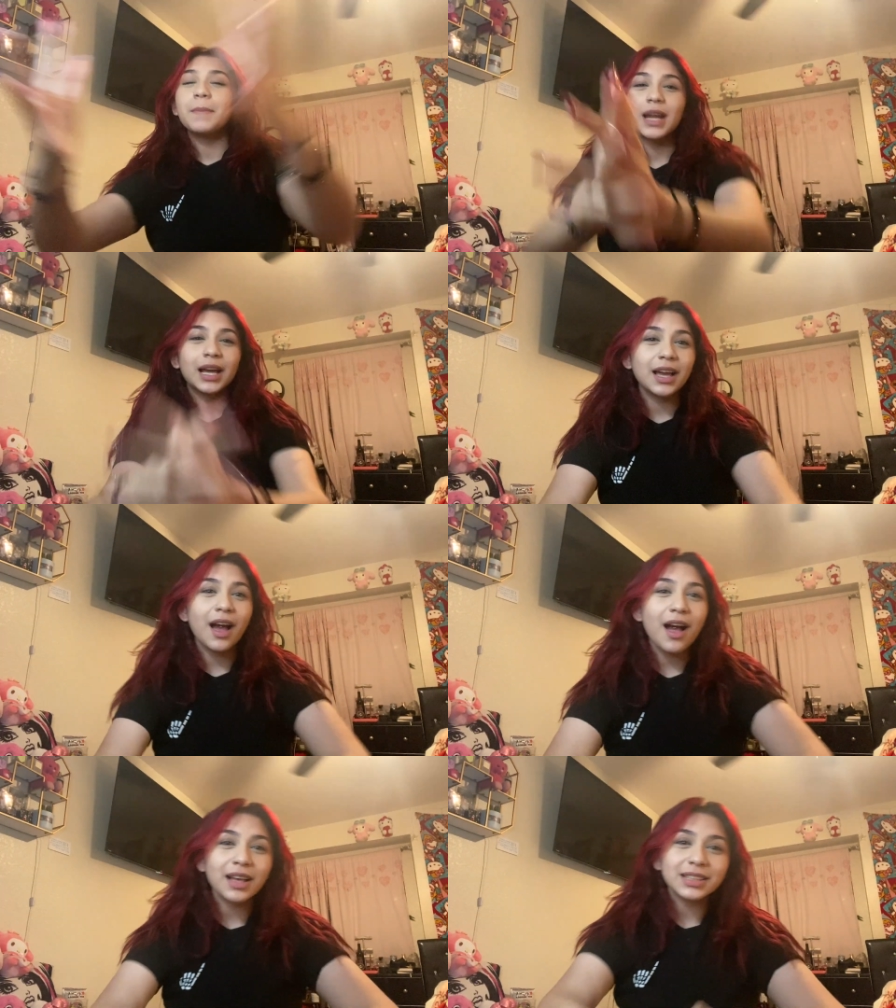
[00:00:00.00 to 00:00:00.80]
but I
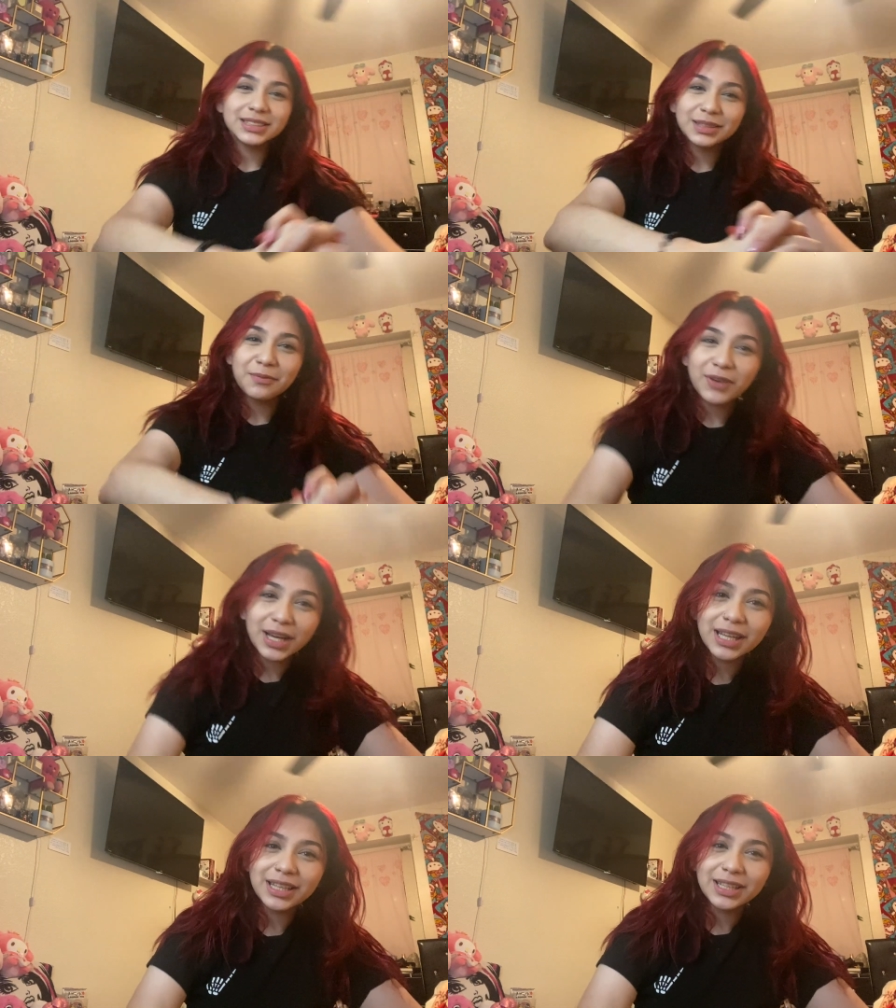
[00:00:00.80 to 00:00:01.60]
got some
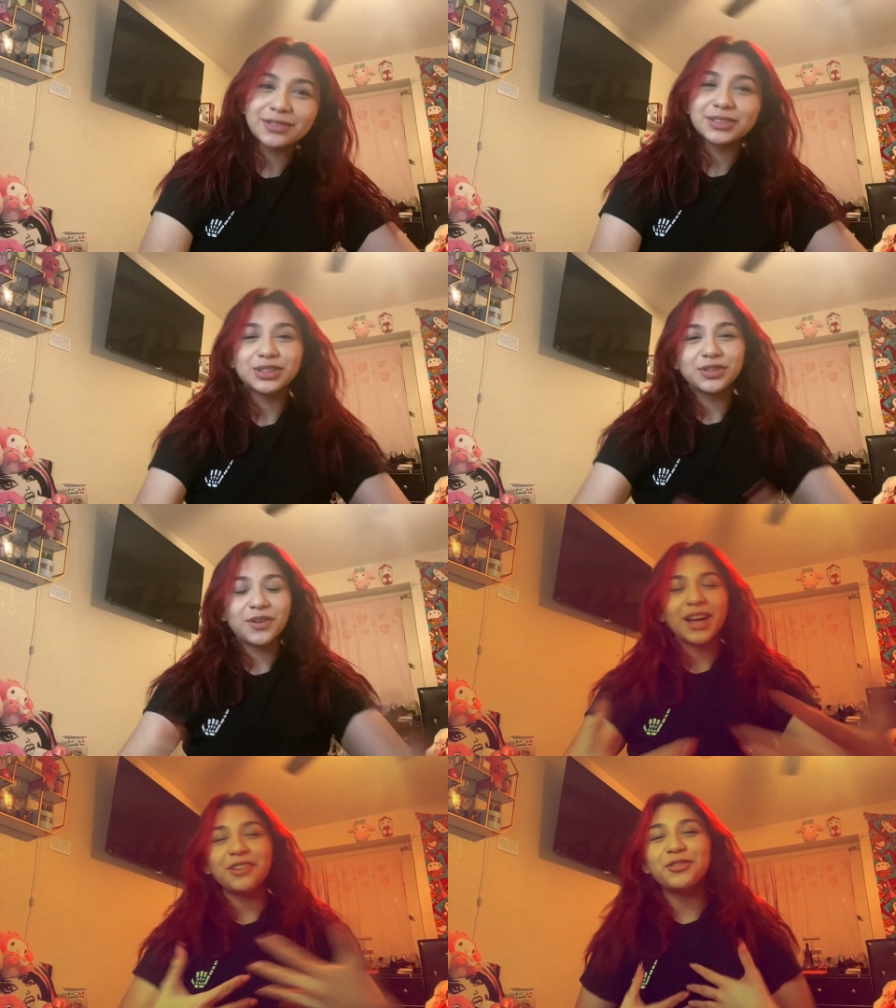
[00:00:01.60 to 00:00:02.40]
fucking needles, you know. I
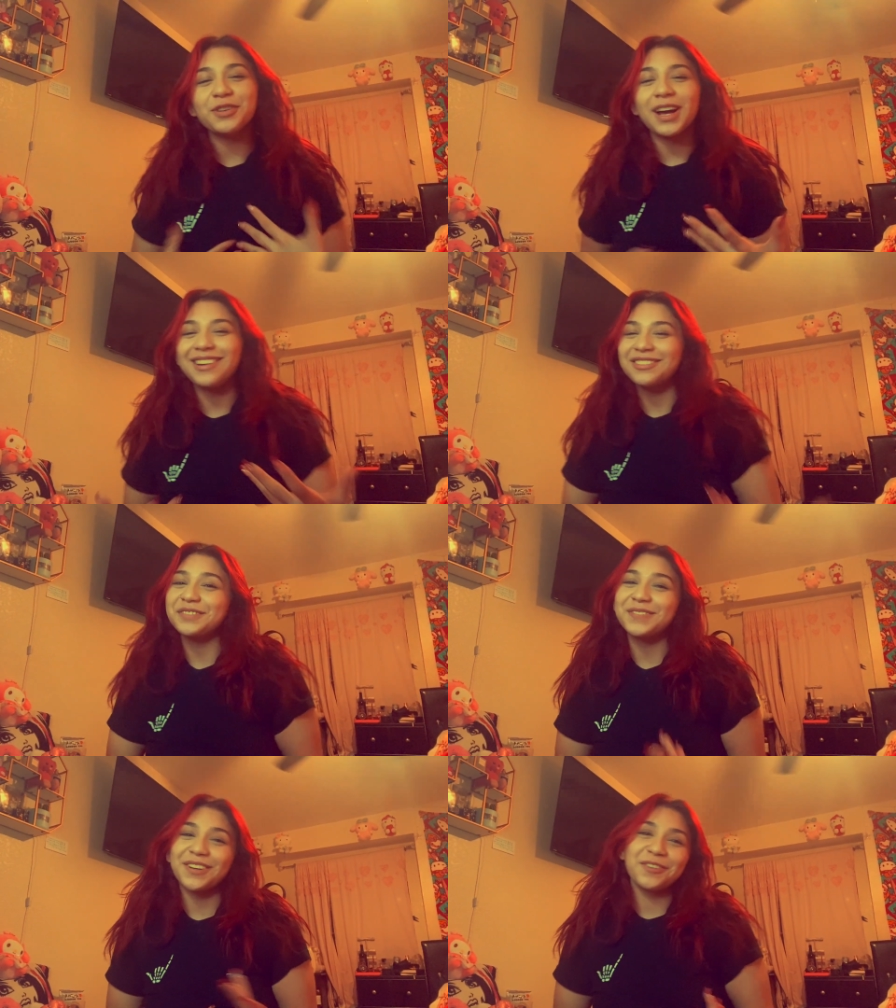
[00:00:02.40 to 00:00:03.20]
don't know, I don't know
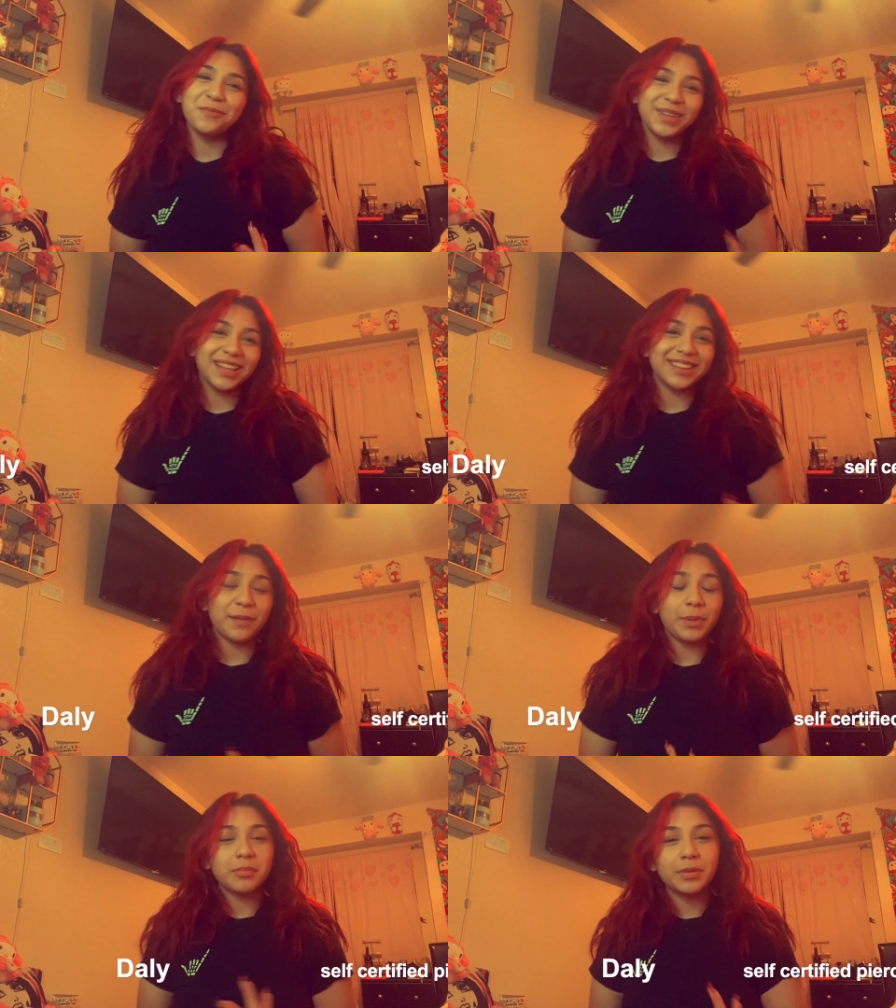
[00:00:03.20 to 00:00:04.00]
if y'all know like that,
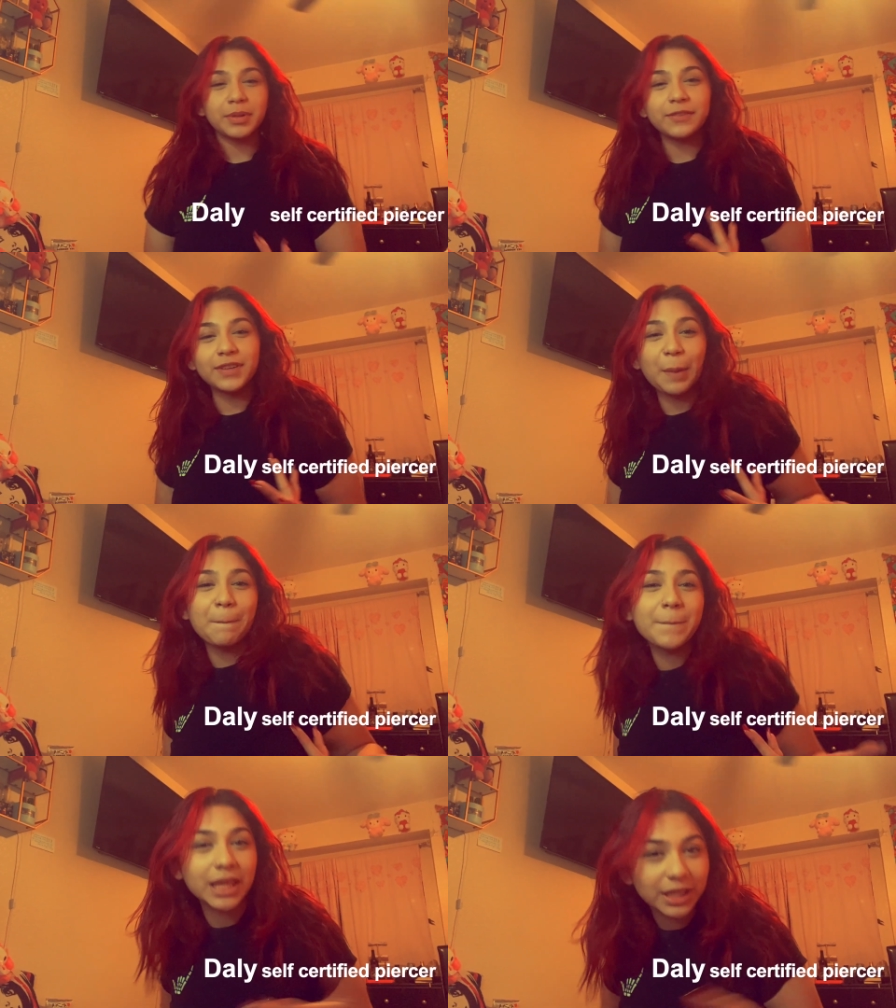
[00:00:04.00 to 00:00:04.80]
but I'm like a
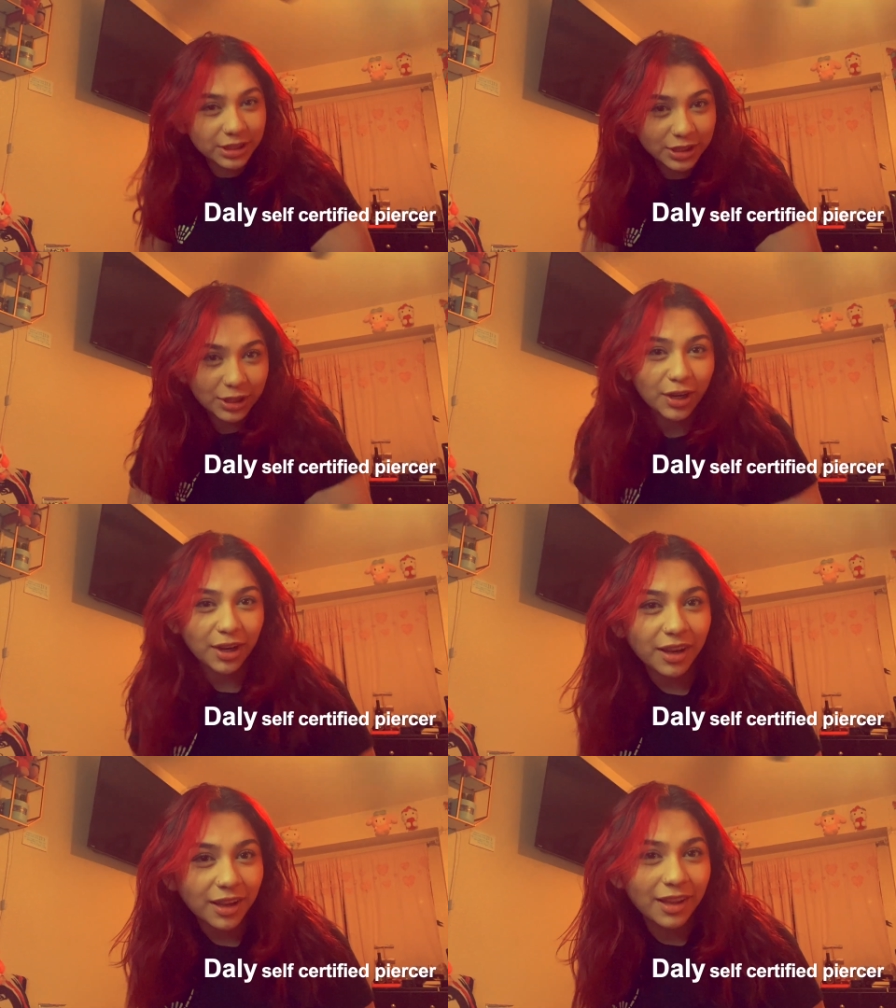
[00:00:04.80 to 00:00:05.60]
fucking
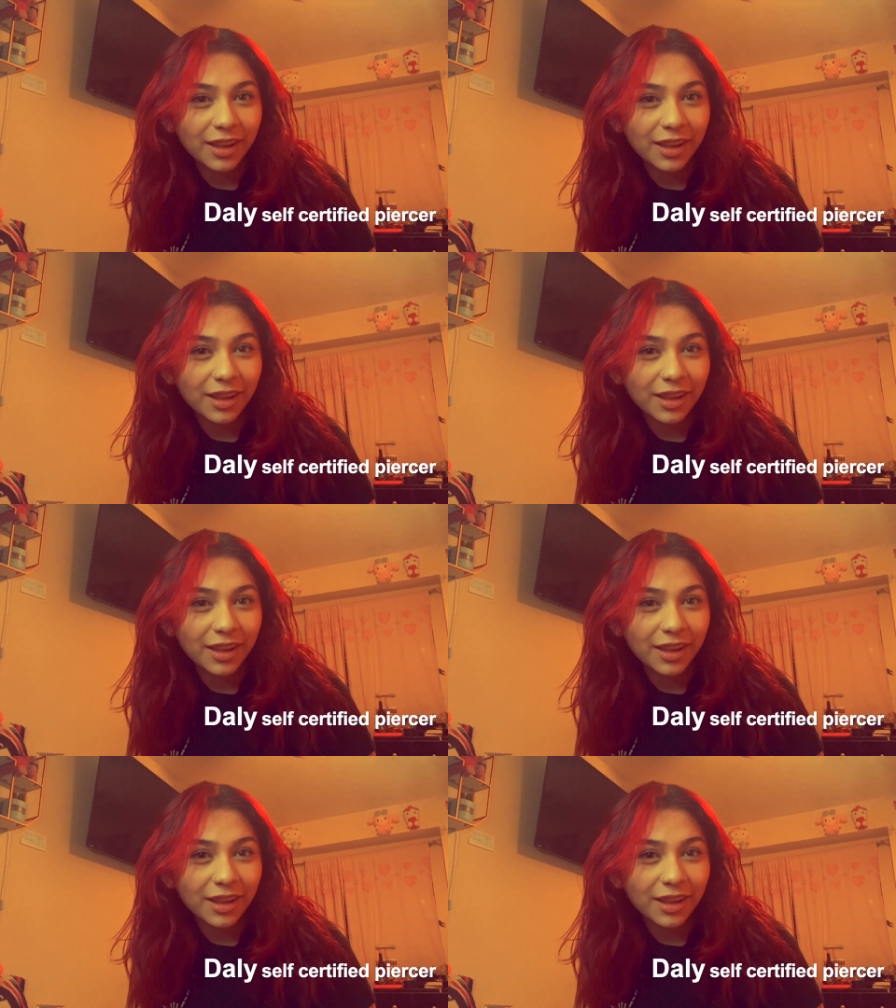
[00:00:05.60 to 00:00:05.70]
piercer